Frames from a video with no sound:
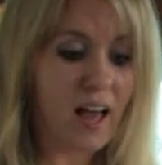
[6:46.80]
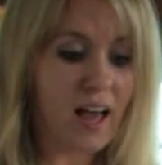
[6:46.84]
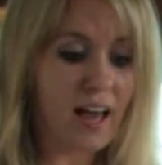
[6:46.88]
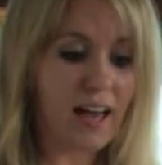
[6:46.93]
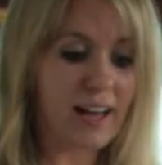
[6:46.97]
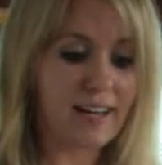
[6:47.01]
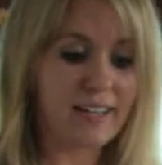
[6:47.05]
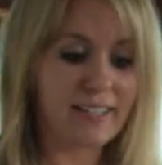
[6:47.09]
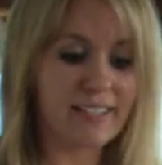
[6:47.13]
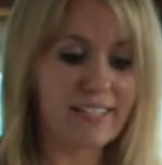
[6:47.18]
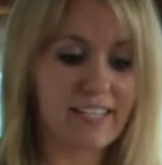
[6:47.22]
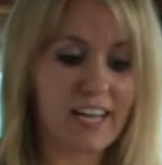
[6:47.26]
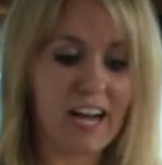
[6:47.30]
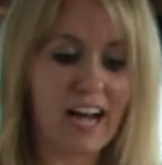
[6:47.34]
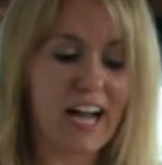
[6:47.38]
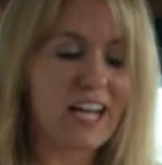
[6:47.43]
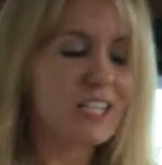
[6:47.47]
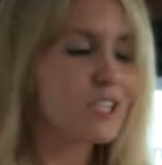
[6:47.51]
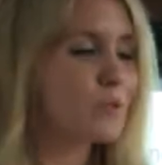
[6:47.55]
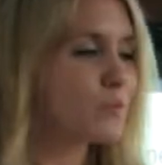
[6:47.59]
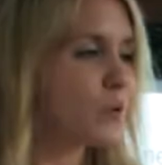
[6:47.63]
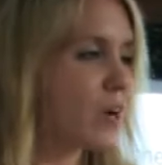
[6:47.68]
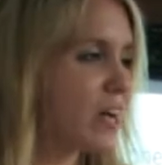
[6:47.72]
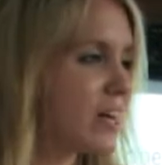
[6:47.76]
And
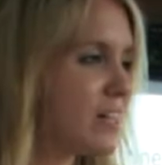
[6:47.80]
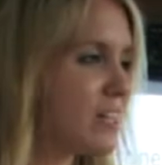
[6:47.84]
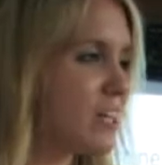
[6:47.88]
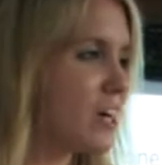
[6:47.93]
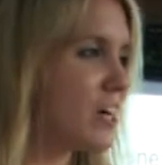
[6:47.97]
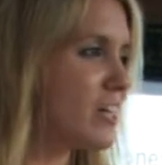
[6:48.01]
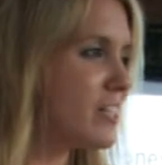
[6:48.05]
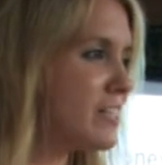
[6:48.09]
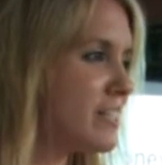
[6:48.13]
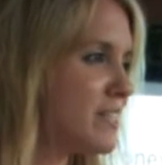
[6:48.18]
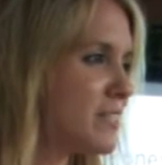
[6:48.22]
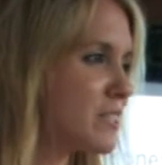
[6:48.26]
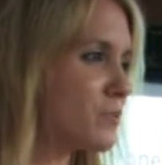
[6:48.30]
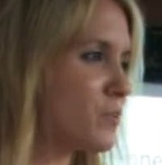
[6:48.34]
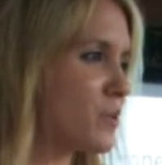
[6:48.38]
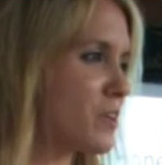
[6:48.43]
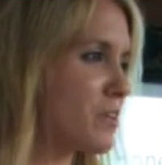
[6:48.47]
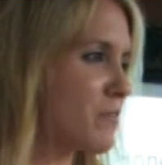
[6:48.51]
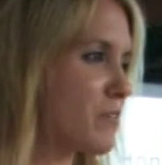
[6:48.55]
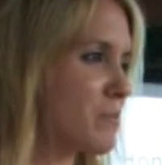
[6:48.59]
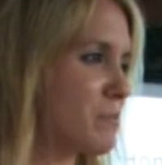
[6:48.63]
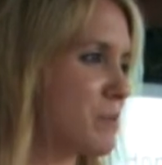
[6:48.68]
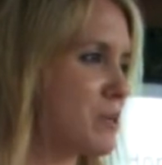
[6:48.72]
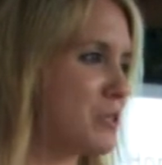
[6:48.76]
as well, honey is one
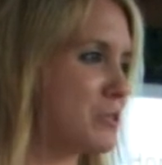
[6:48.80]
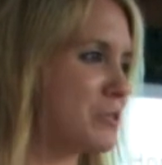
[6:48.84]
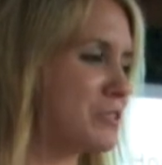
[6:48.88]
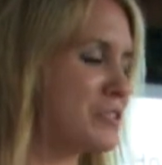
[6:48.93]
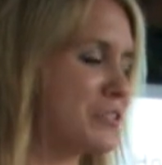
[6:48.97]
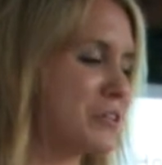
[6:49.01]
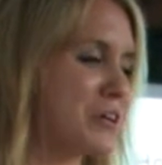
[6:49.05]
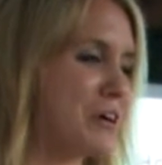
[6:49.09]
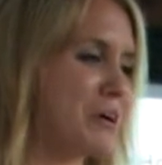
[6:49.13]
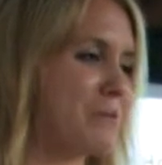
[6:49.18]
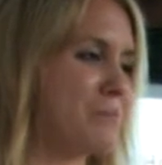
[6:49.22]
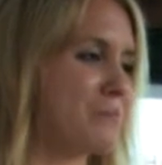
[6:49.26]
of the most